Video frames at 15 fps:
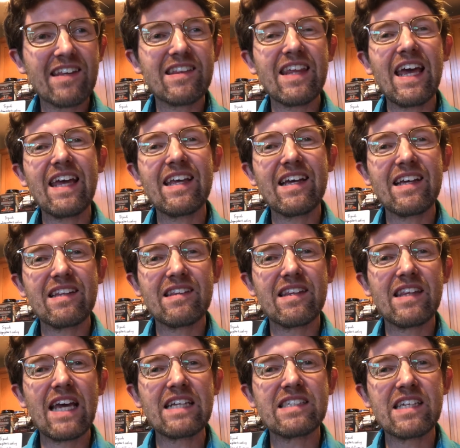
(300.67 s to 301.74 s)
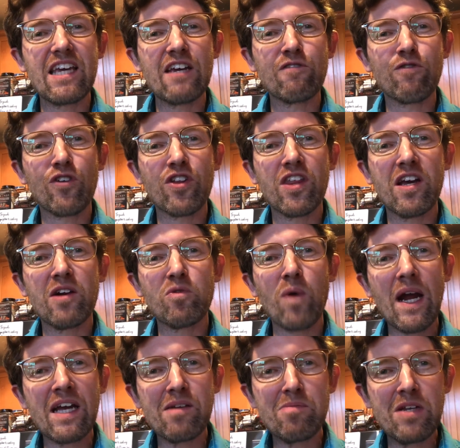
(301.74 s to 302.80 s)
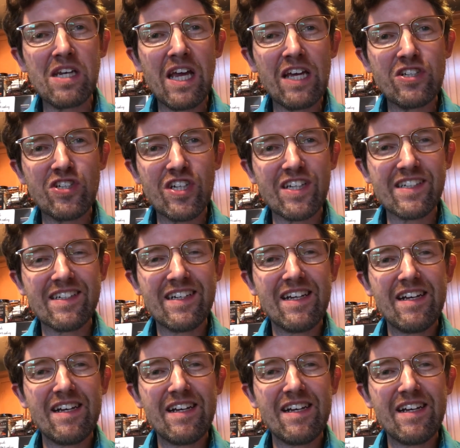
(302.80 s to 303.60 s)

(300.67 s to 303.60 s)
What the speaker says: Thanks again for the recommendation,